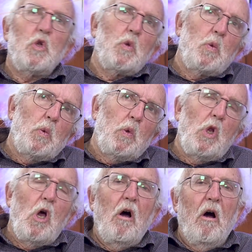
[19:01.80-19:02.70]

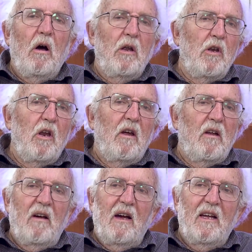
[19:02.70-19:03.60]
No,
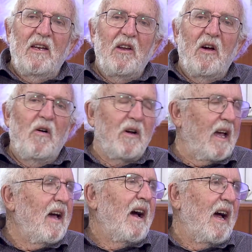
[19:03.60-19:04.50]

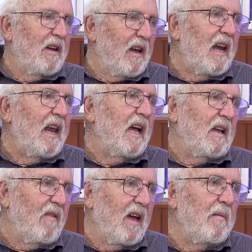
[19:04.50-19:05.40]
okay. I'd like
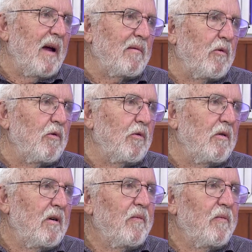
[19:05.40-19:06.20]
very much to do